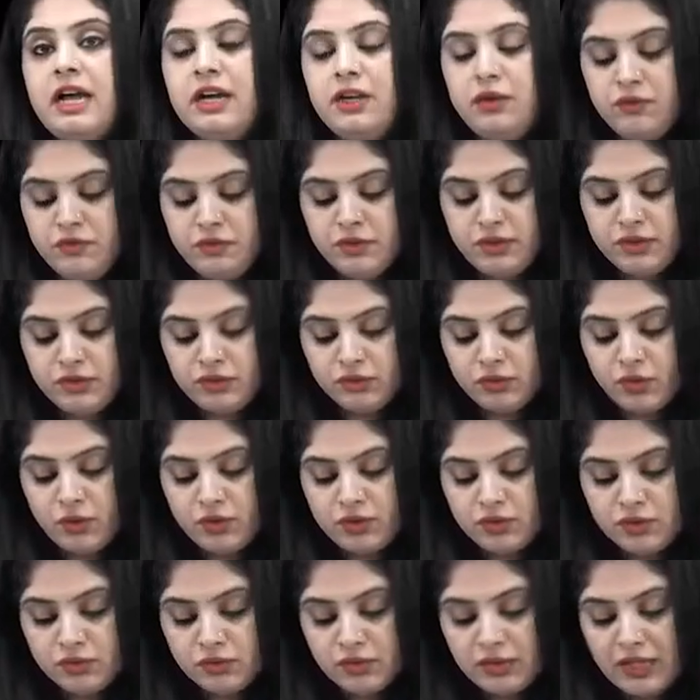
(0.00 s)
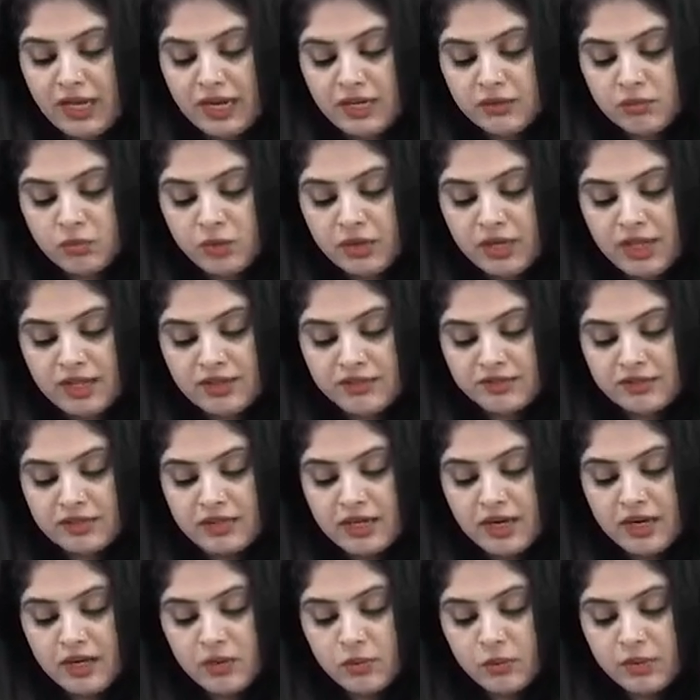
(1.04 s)
kind of a disorder. So that is what I'll
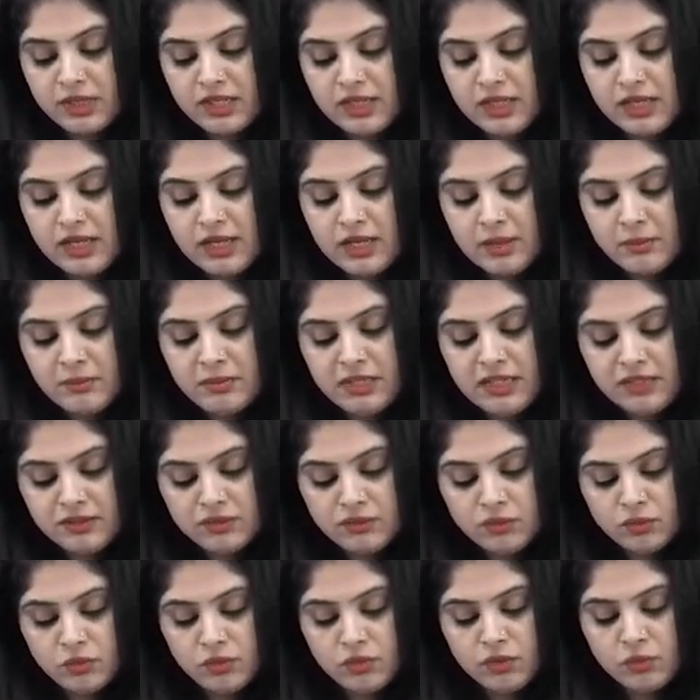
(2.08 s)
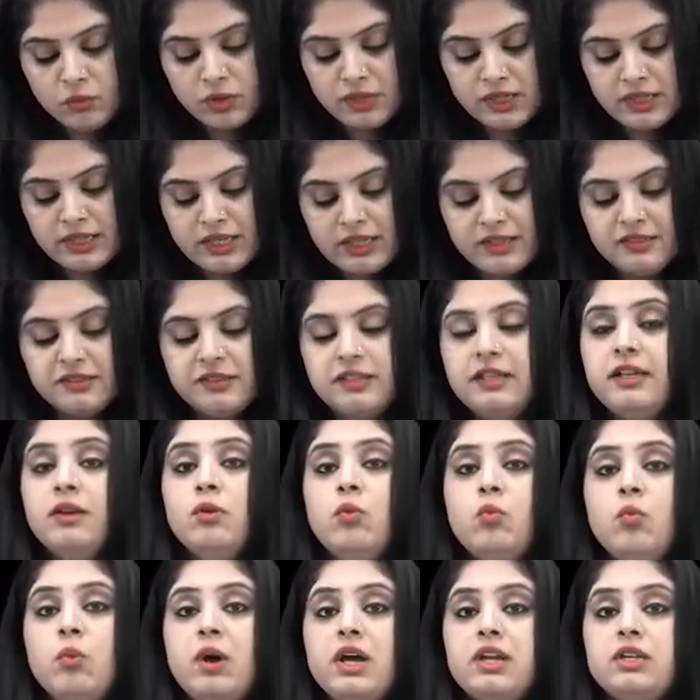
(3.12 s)
start with. Please note, what did I say?
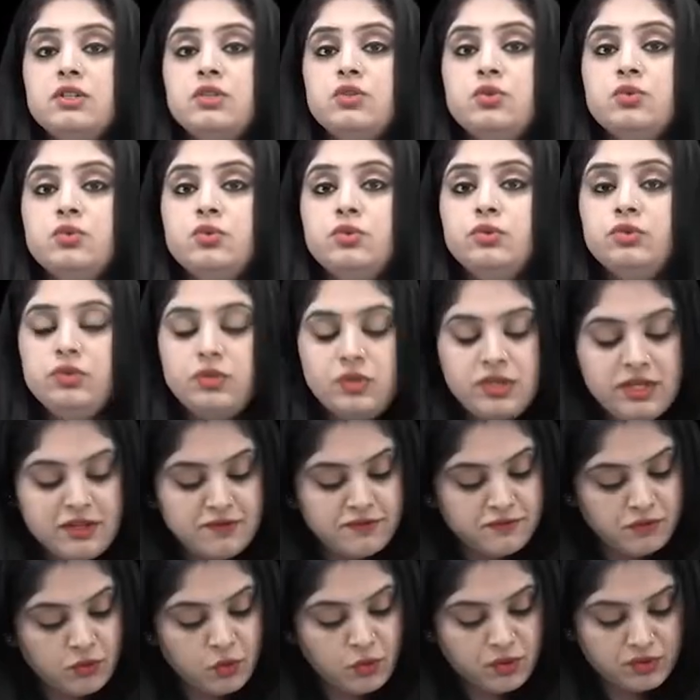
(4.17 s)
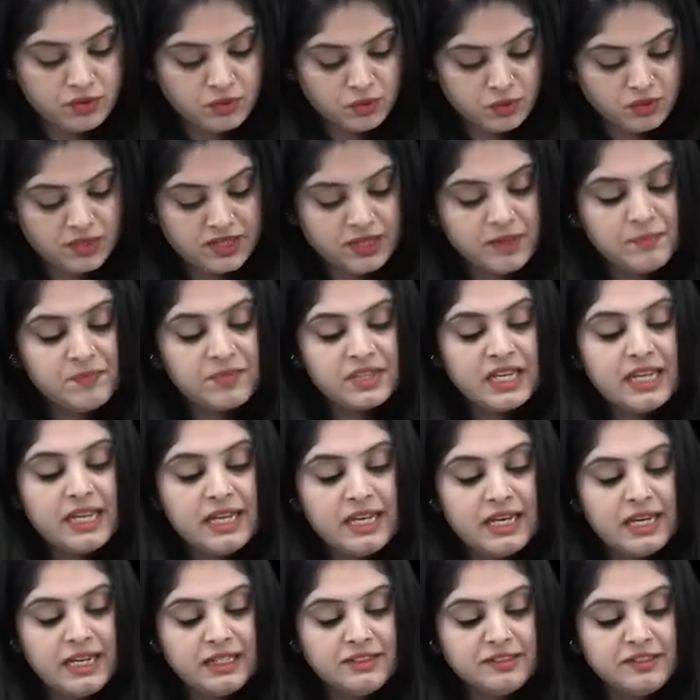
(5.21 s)
1, 2, 3, 4. Okay.
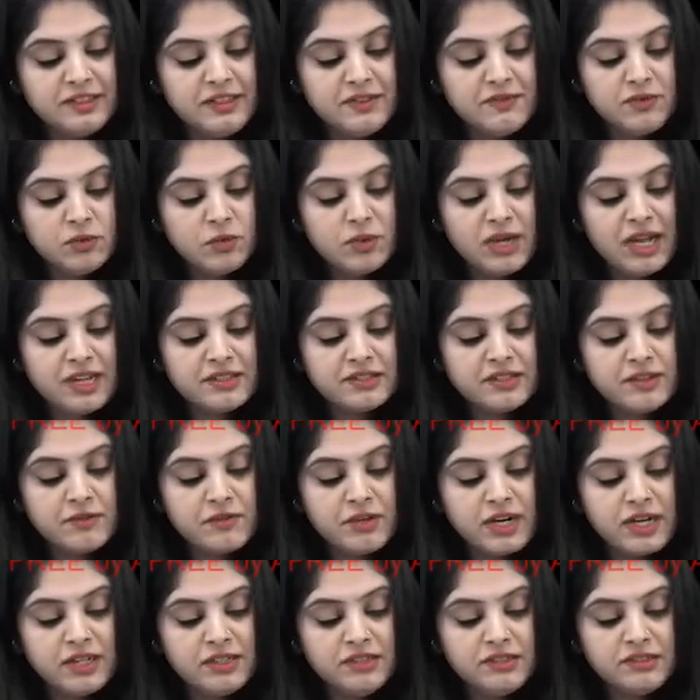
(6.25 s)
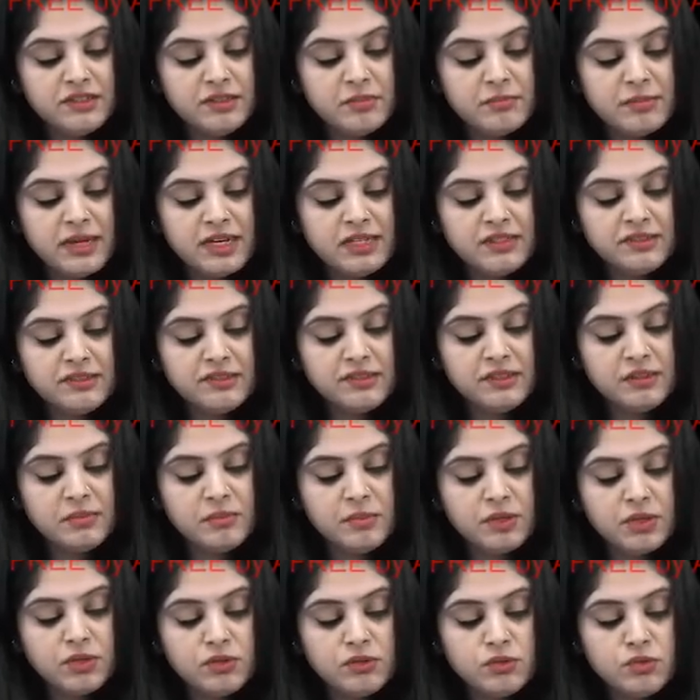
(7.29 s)
Let's see if you guys have read this in medicine,
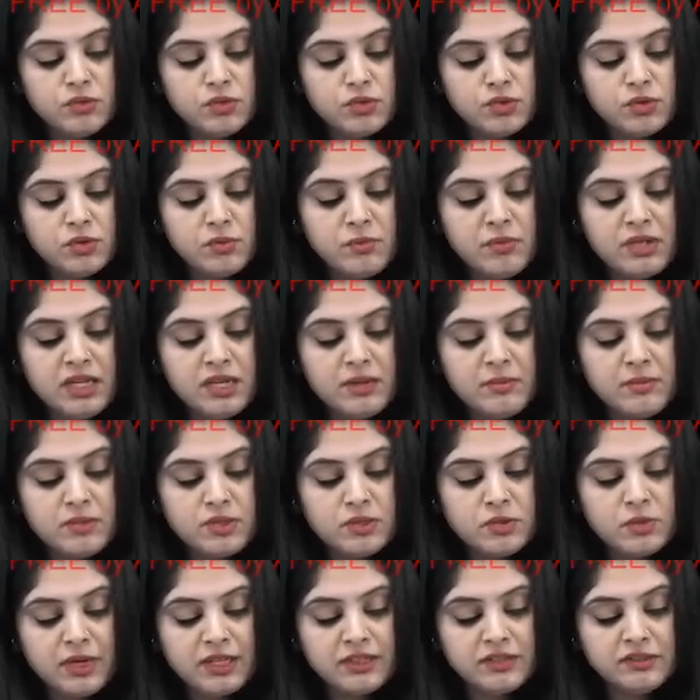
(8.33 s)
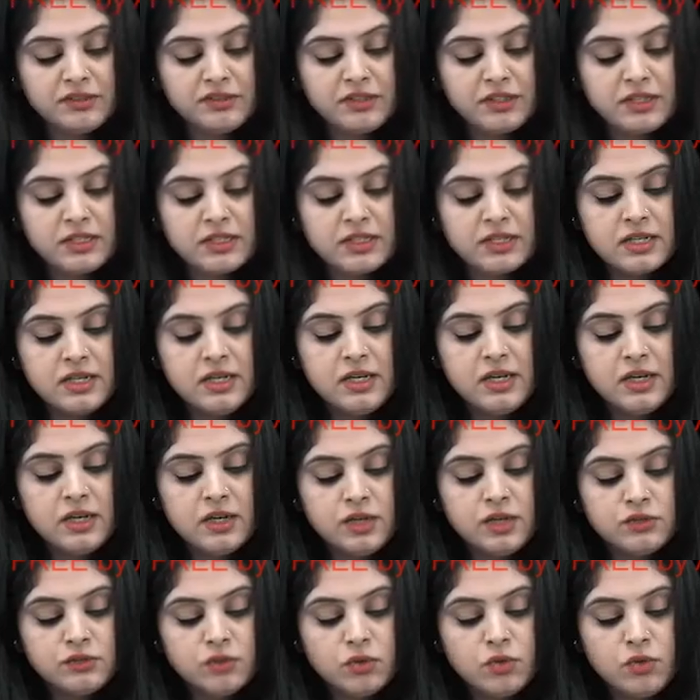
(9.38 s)
because you should be able to answer it.
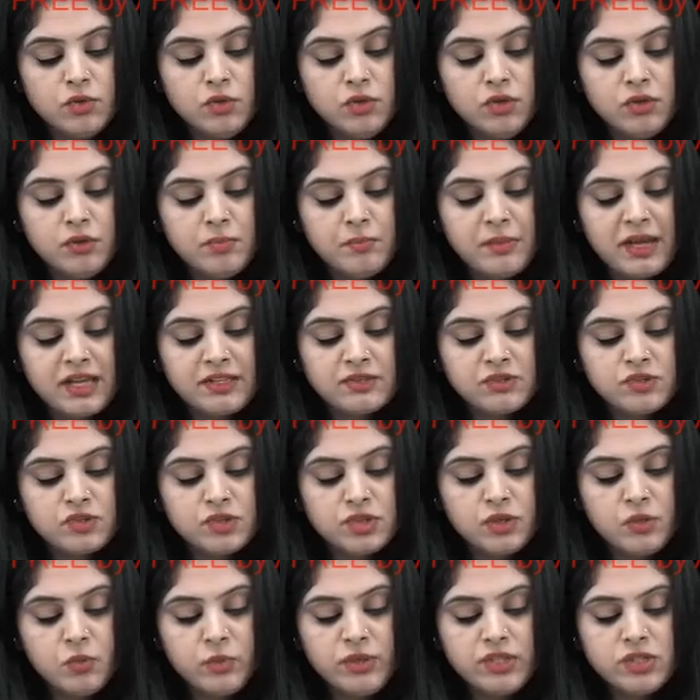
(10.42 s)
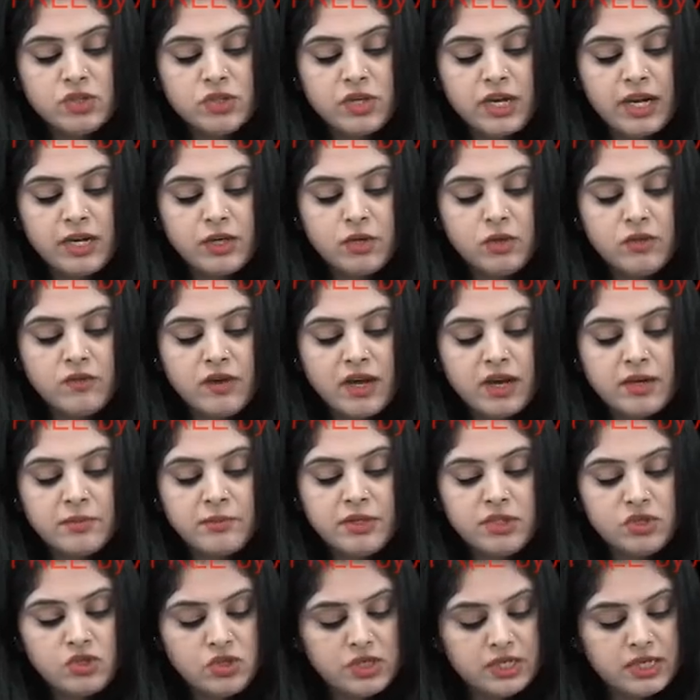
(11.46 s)
So Goodpasture, which kind of
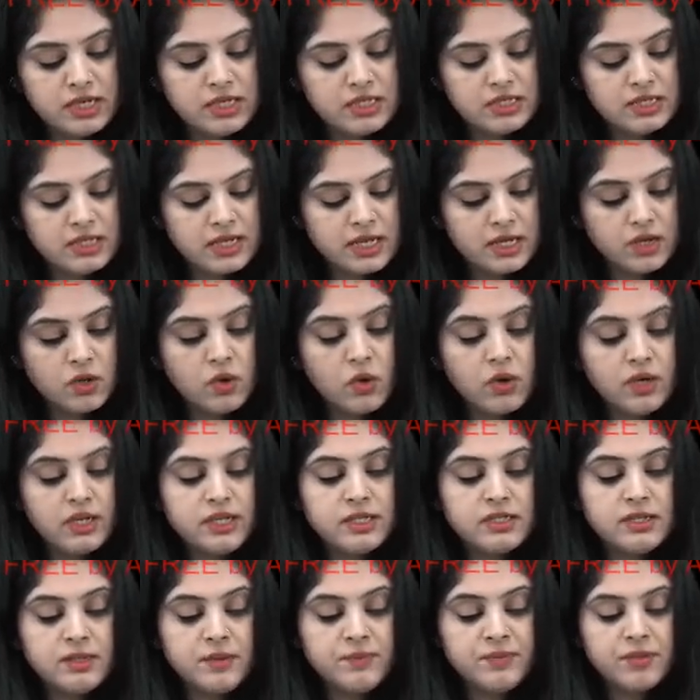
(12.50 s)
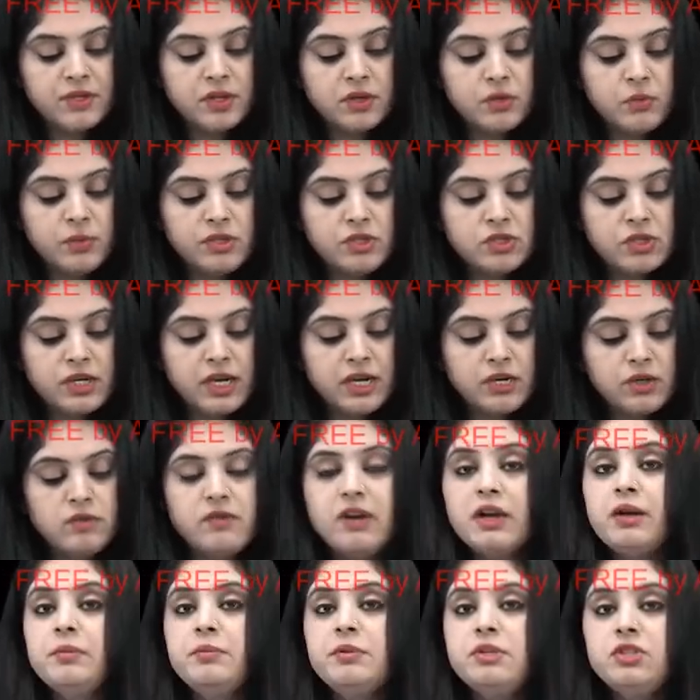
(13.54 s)
RPGN did I call it? Which kind
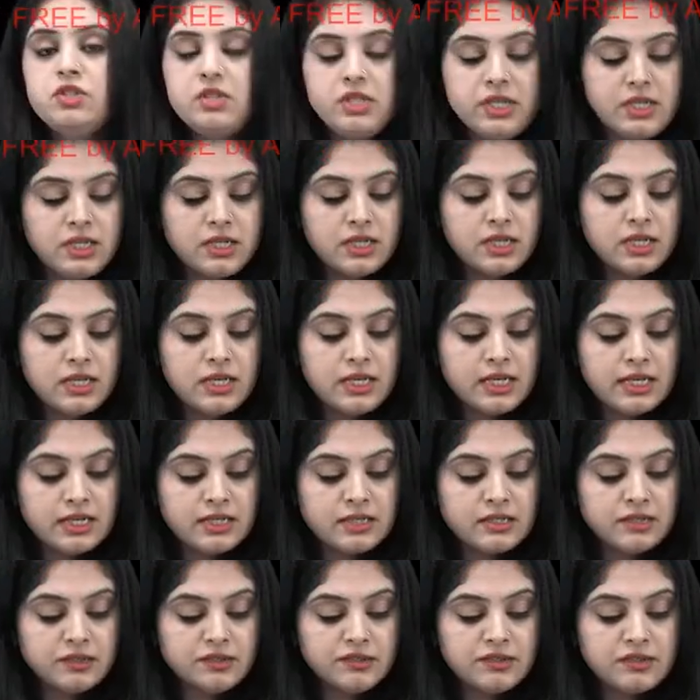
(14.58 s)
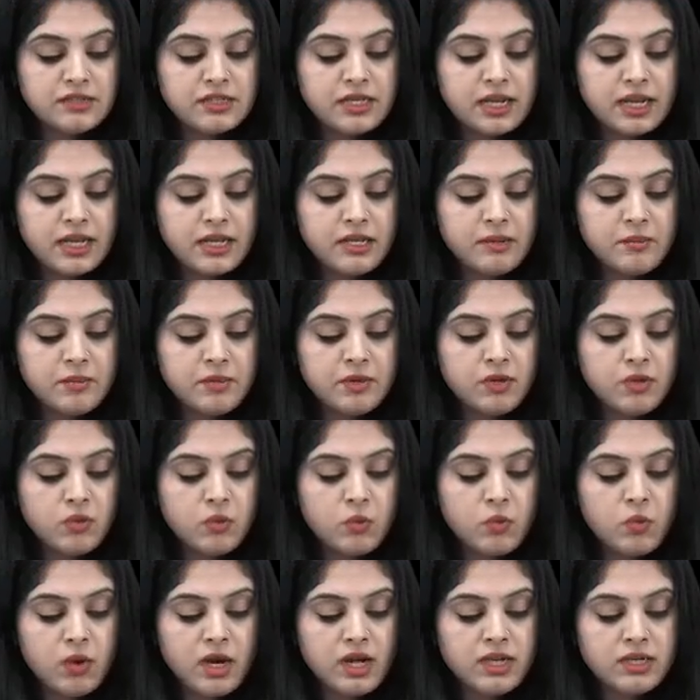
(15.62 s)
of RPGN? It is type
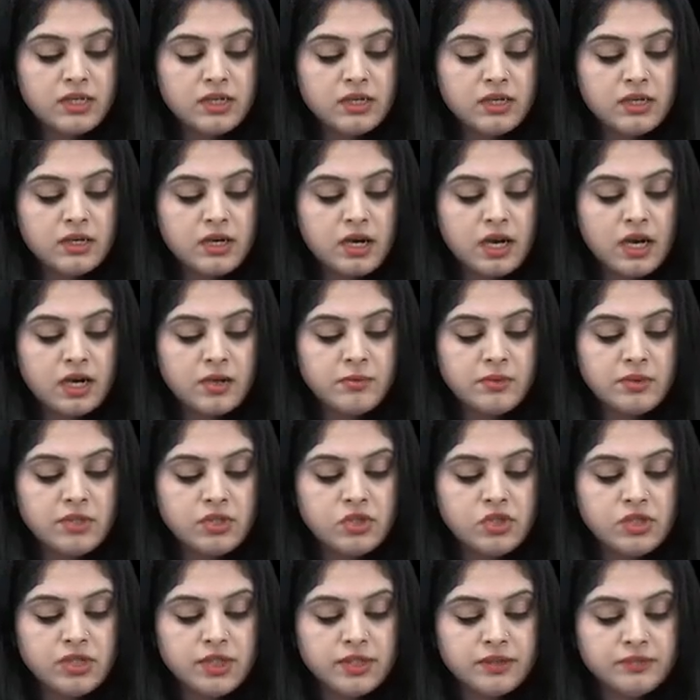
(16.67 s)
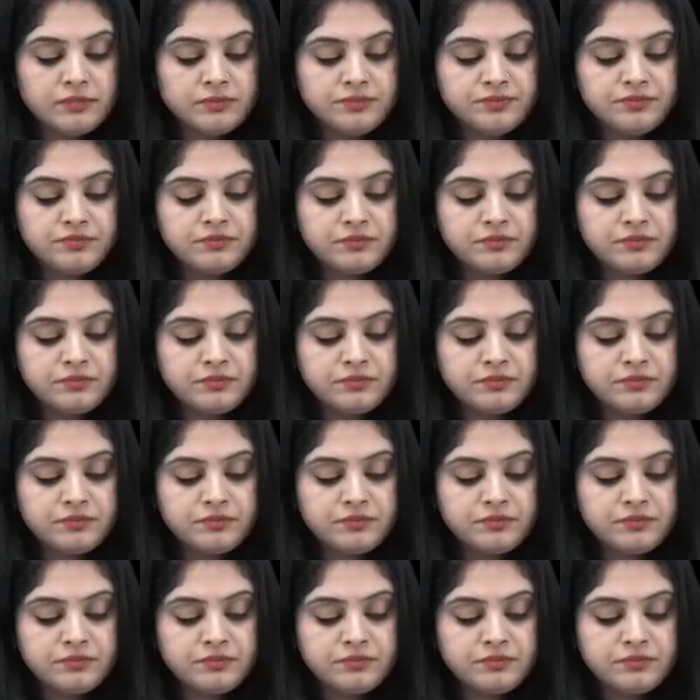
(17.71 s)
1 RPGN.